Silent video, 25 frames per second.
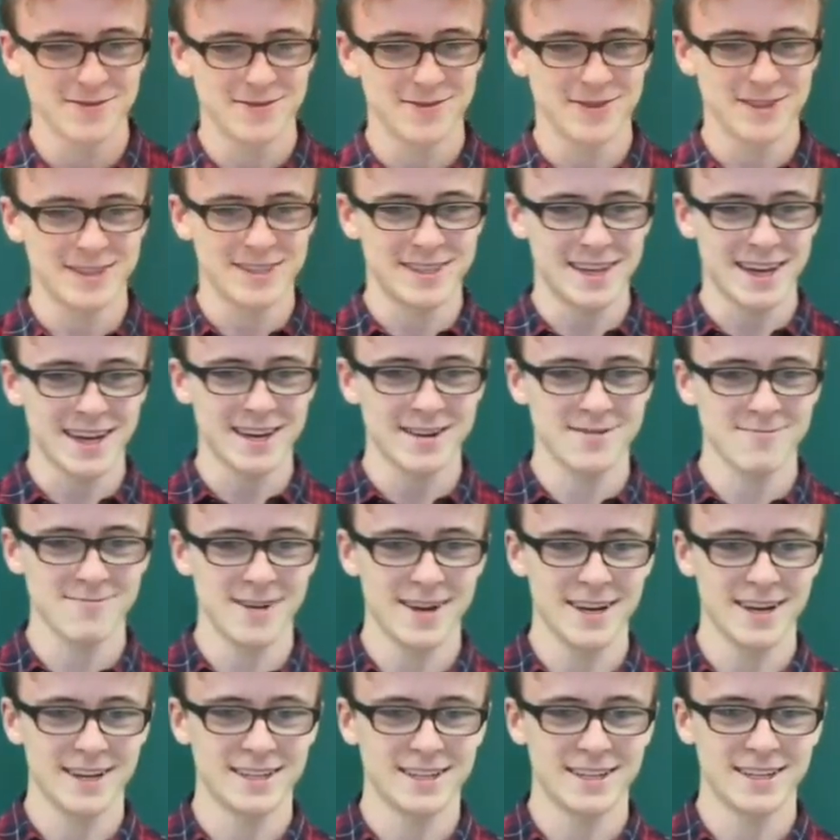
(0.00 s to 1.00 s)
The second
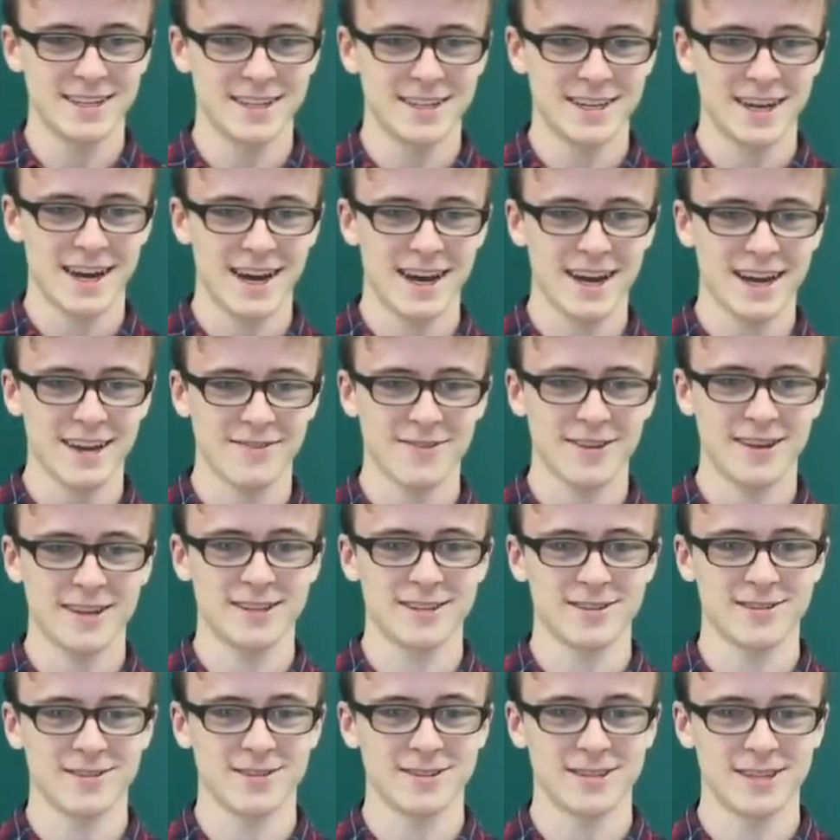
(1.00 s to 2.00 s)
way to check if a
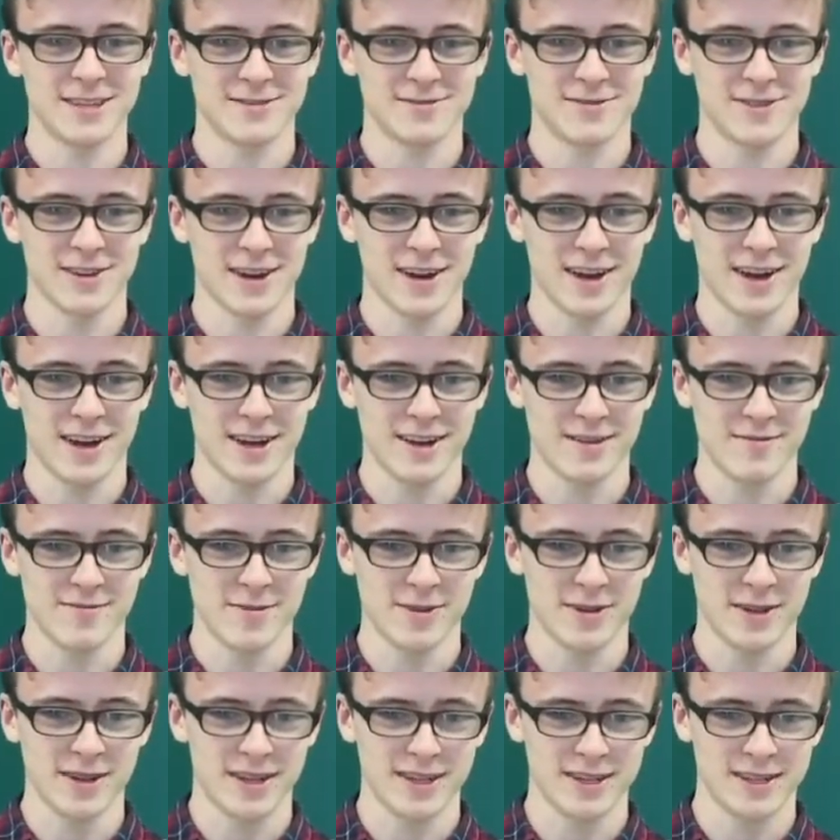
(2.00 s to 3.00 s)
source is
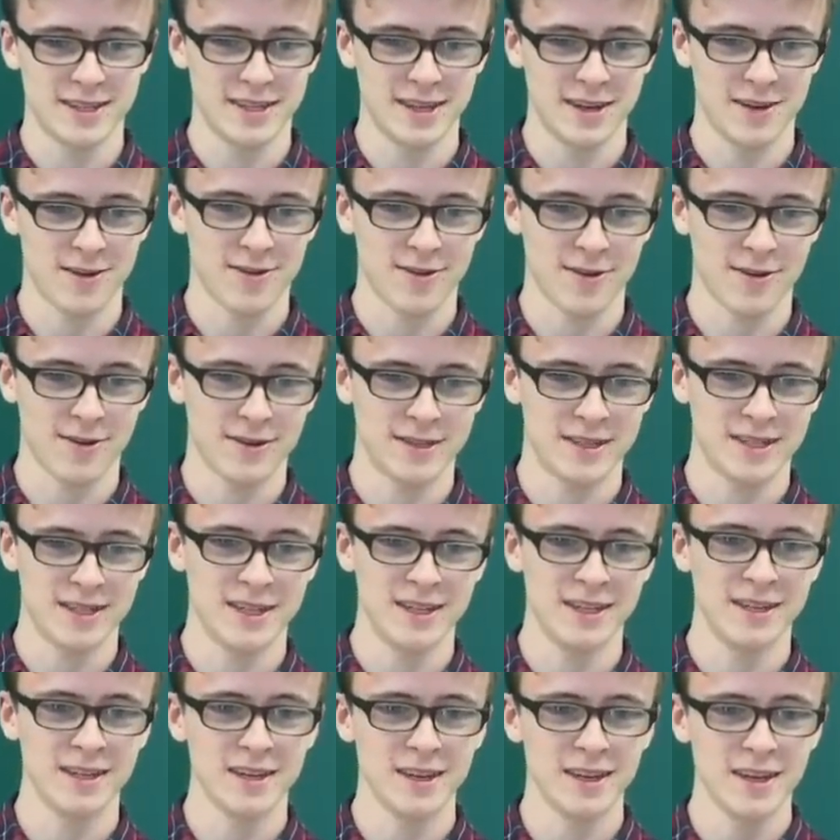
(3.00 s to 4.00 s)
reliable is the
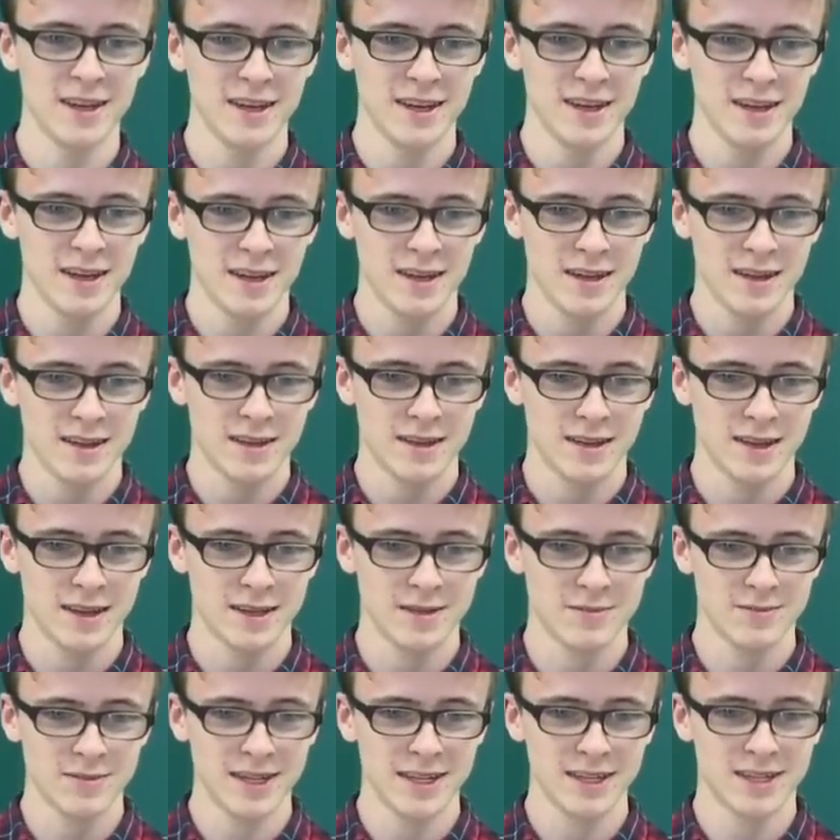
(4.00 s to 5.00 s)
authority.
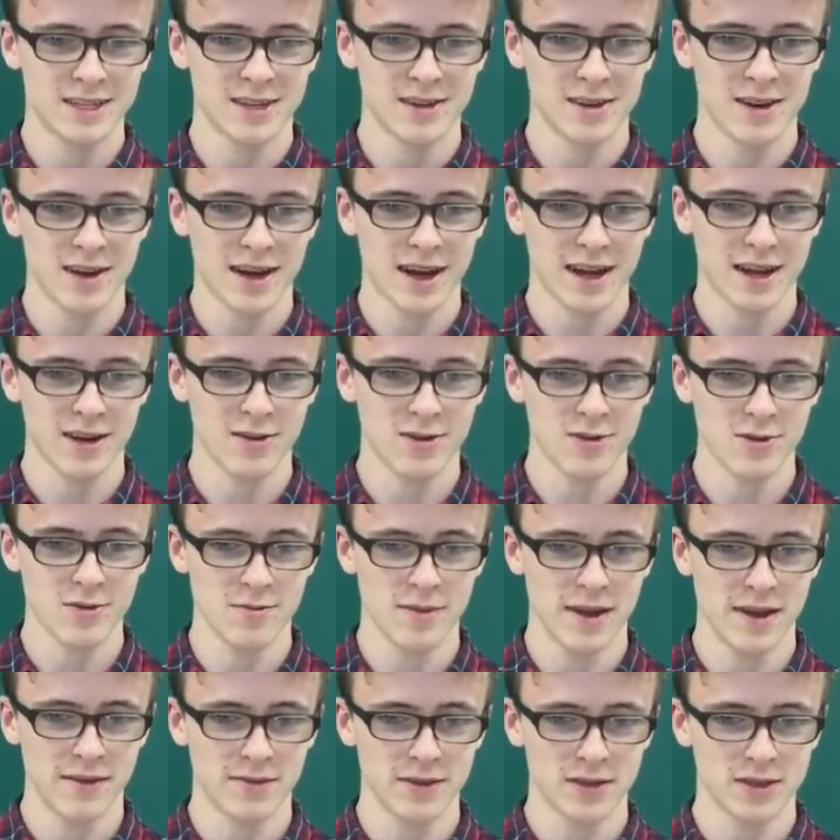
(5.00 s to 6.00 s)
This means to look at who
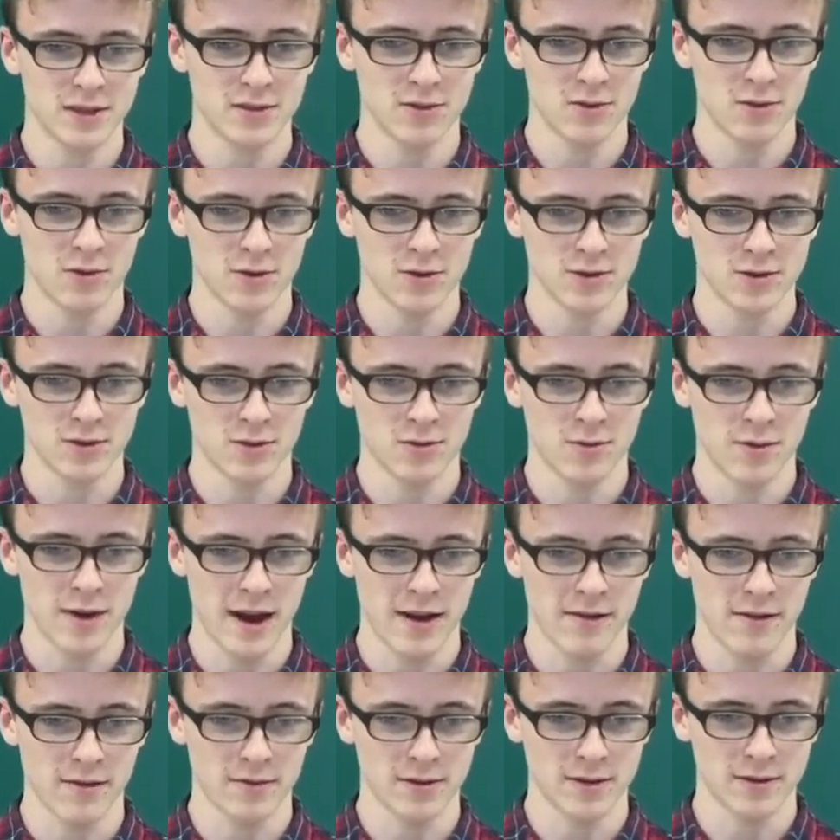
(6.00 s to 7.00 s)
made the source or
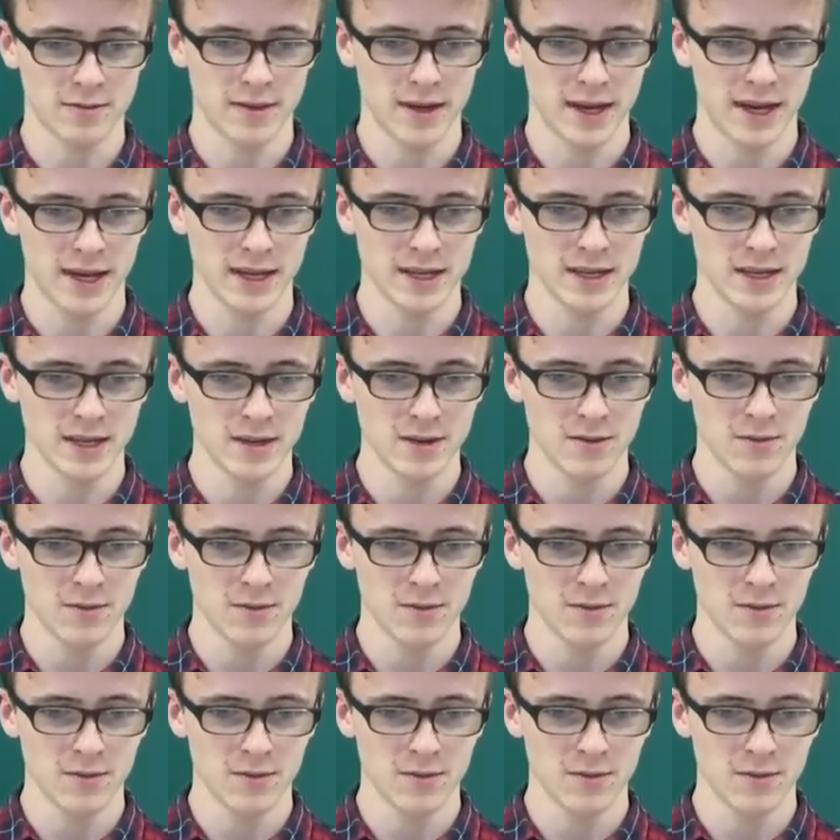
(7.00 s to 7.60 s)
where it was made.